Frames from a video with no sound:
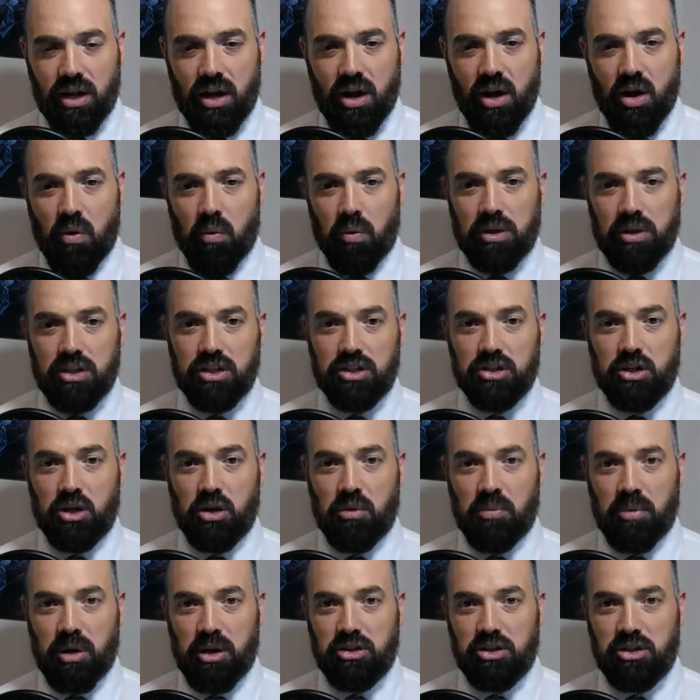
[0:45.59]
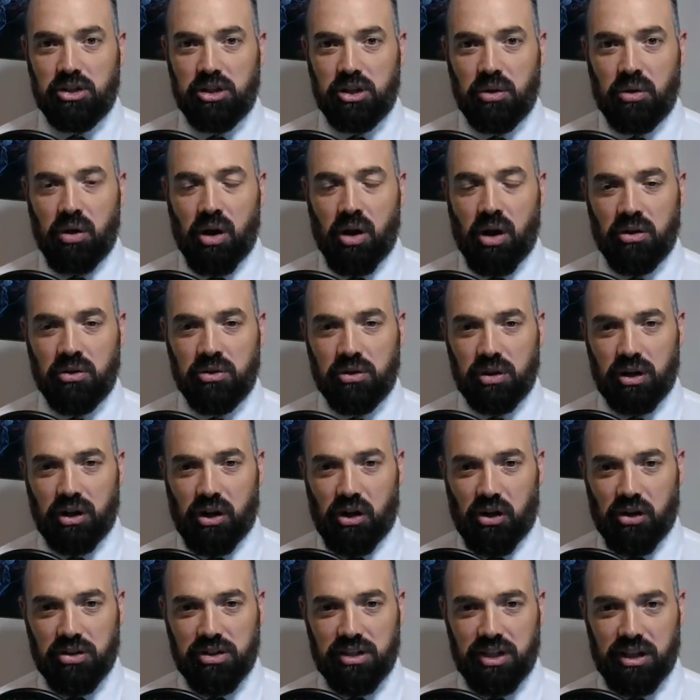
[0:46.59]
which is almost 200
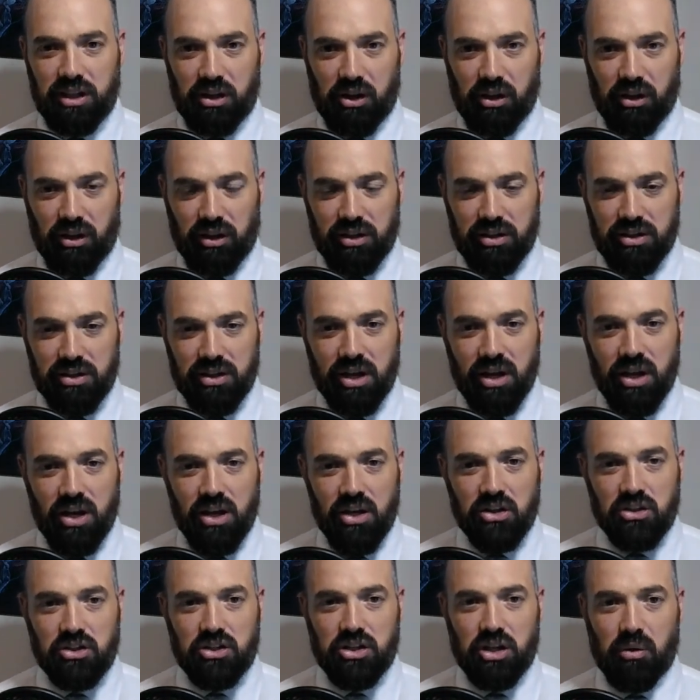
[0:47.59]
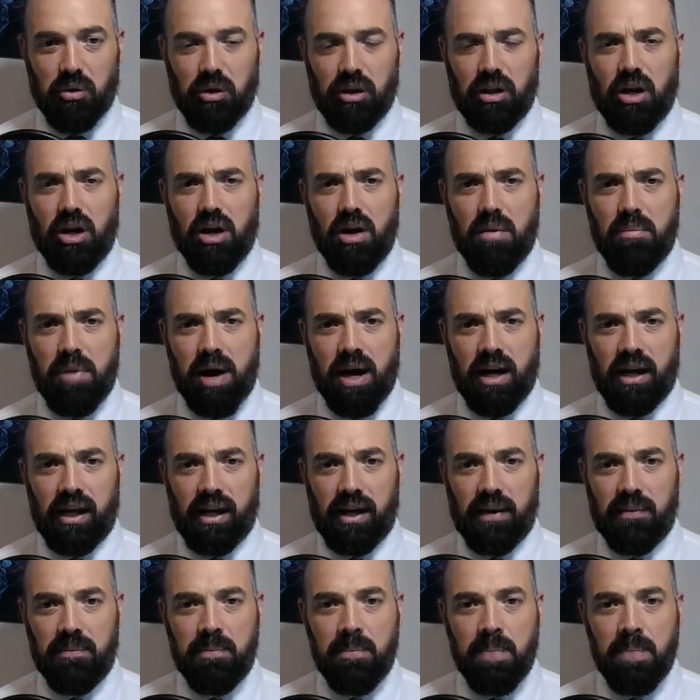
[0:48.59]
Aussie dollars. So a lot of money.